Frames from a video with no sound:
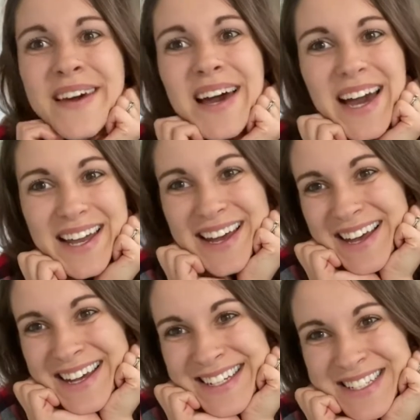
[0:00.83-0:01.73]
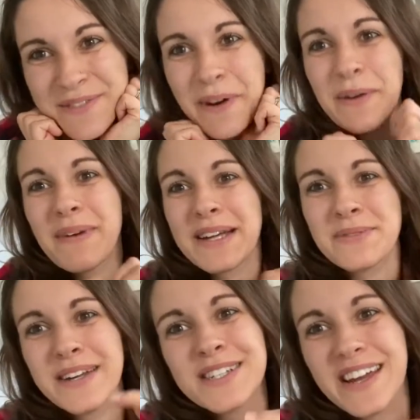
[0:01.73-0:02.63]
Hi guys, welcome back
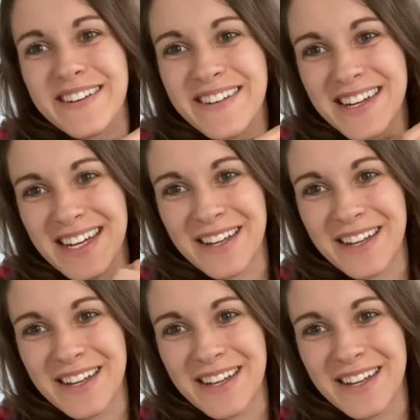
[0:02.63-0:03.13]
to my channel.